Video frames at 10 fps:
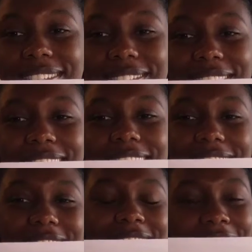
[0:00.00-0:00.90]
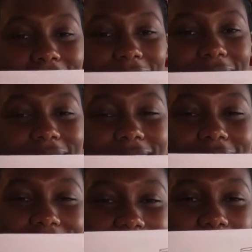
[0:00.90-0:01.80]
these are kind of like the
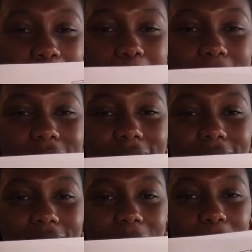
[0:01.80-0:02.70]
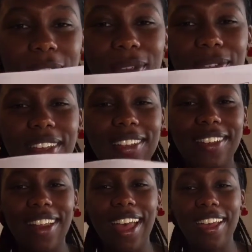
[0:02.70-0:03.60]
pieces that I'm using
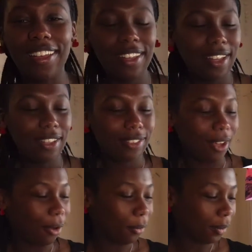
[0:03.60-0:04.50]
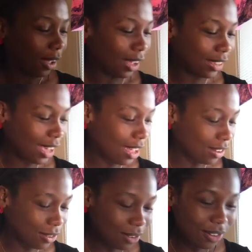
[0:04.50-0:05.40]
today. So
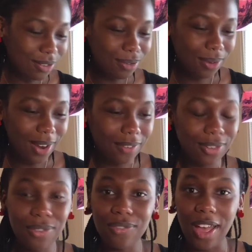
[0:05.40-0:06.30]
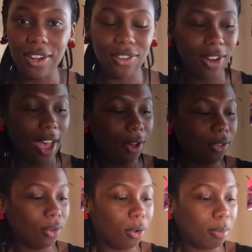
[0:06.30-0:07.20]
again, you can use whatever you find in your
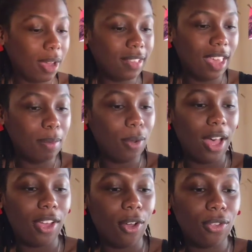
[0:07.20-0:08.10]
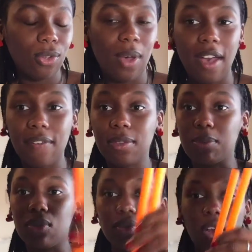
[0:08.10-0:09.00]
house. On my table, I also have
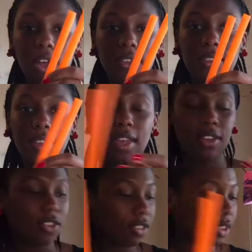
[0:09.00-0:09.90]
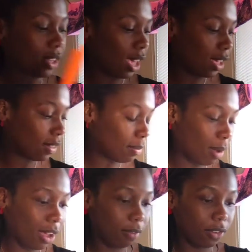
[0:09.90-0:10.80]
some straws, just in case
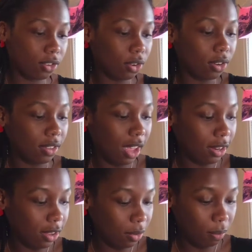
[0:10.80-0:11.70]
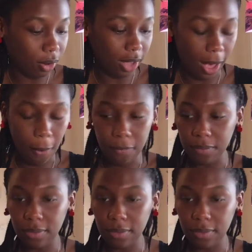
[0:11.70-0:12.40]
my original design doesn't work out.